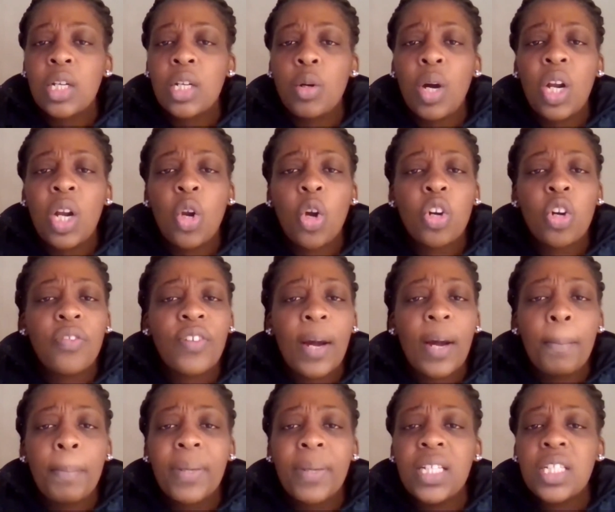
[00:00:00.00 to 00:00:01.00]
a lot of
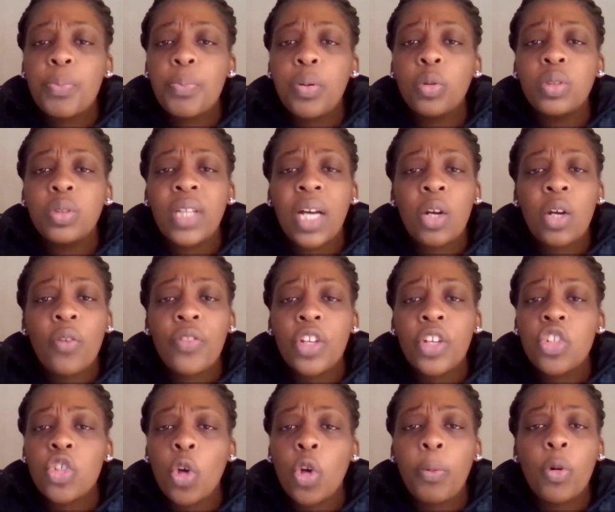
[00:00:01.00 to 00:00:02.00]
companies pulled out of the
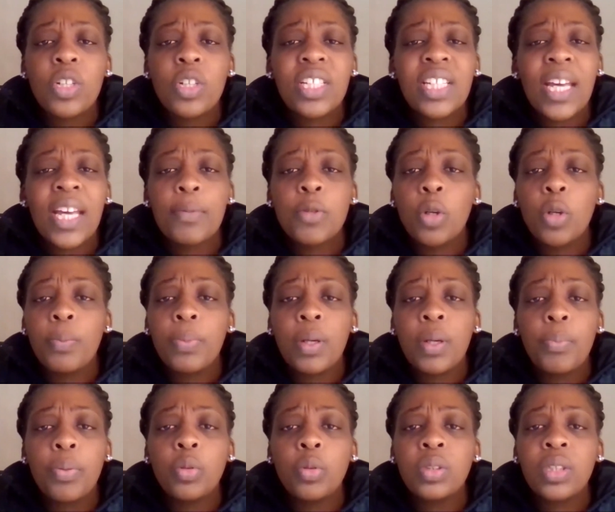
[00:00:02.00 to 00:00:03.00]
job because it kept on
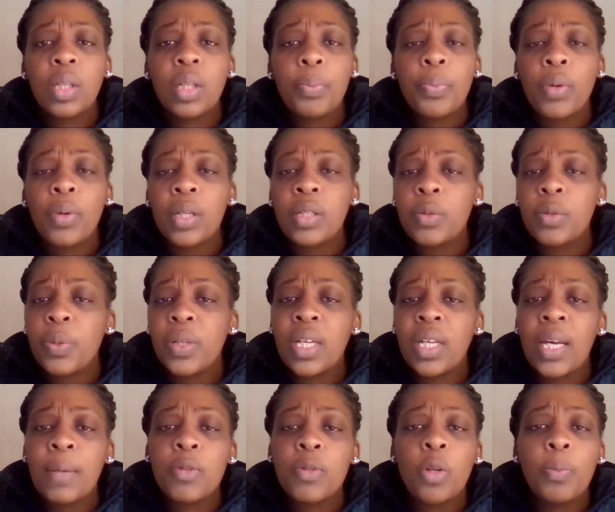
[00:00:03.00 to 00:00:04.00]
being pulled up, it
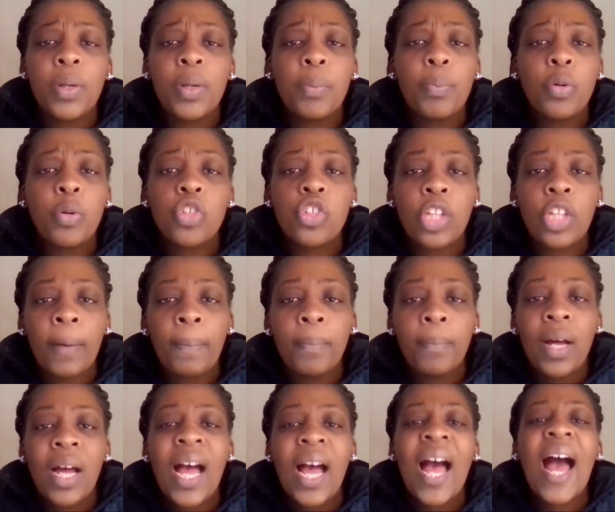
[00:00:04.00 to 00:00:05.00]
kept on being pushed up.
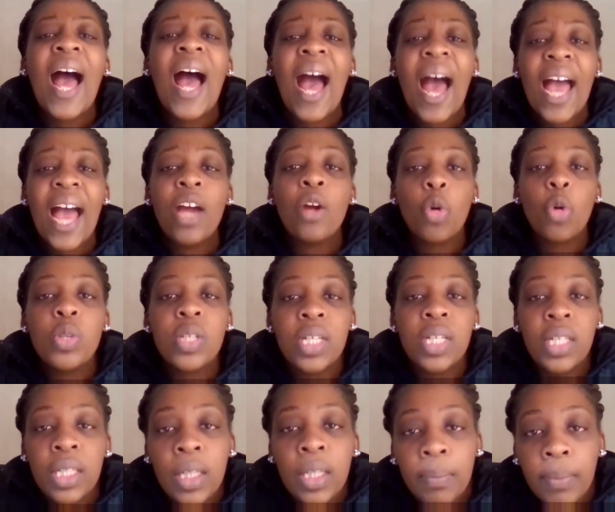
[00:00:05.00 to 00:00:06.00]
I wrote
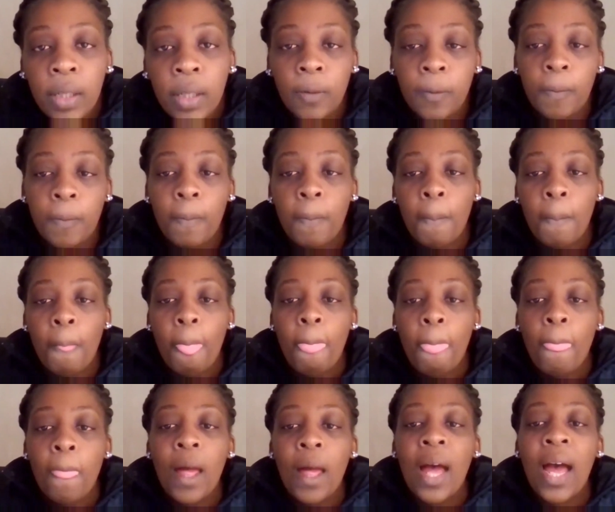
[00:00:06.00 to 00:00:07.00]
an email.
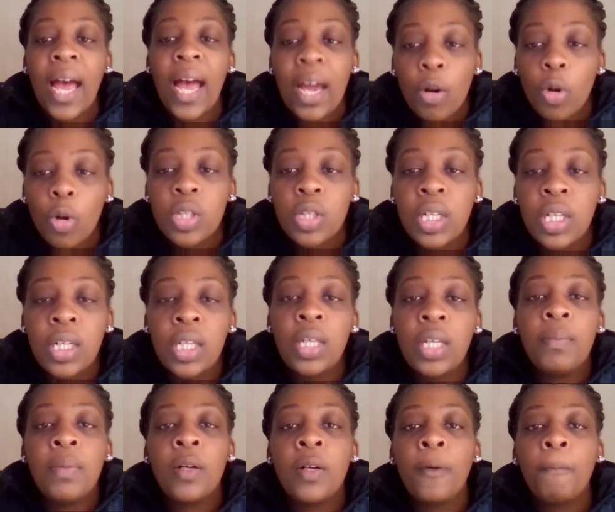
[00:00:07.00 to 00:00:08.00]
I wrote an
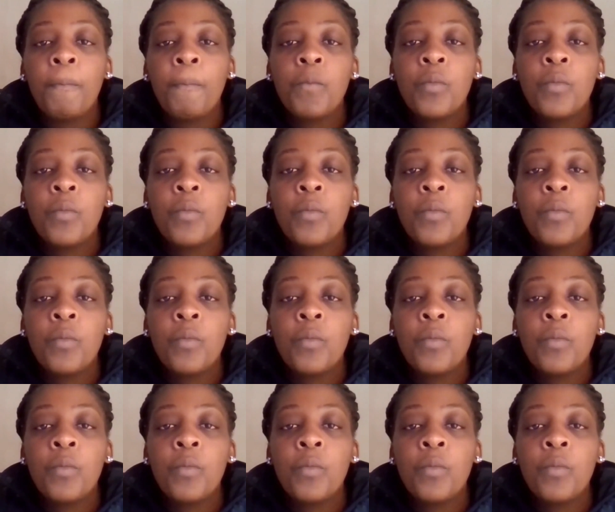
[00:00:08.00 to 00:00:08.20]
email